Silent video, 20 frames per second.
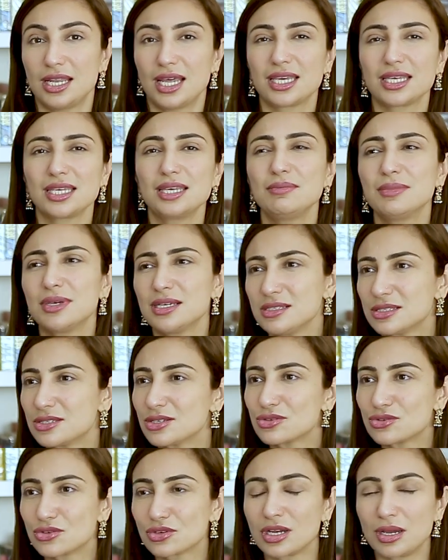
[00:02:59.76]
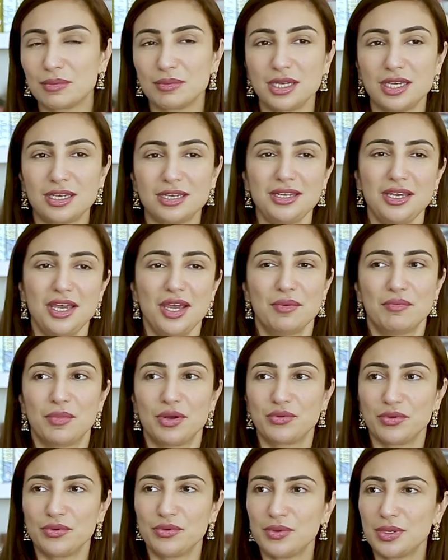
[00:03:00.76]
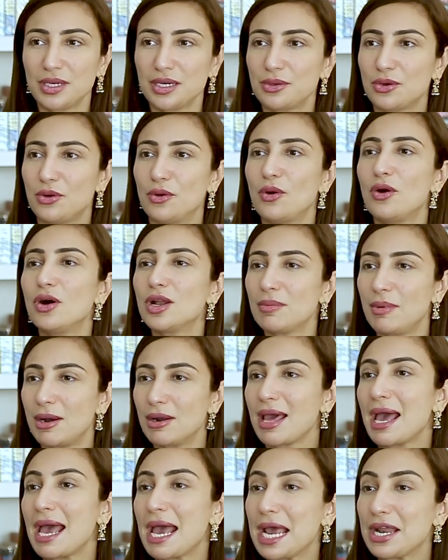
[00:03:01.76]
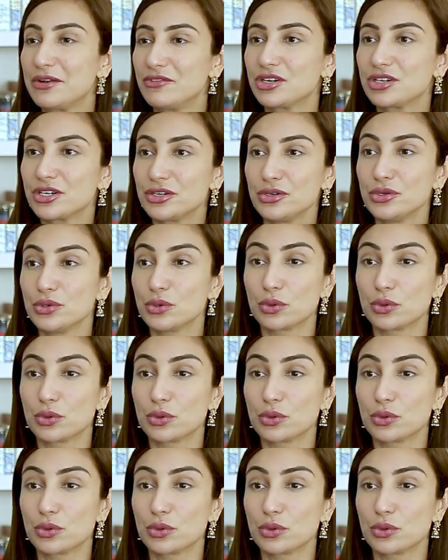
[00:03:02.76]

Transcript: Like emails used to come in, but we were all about handwritten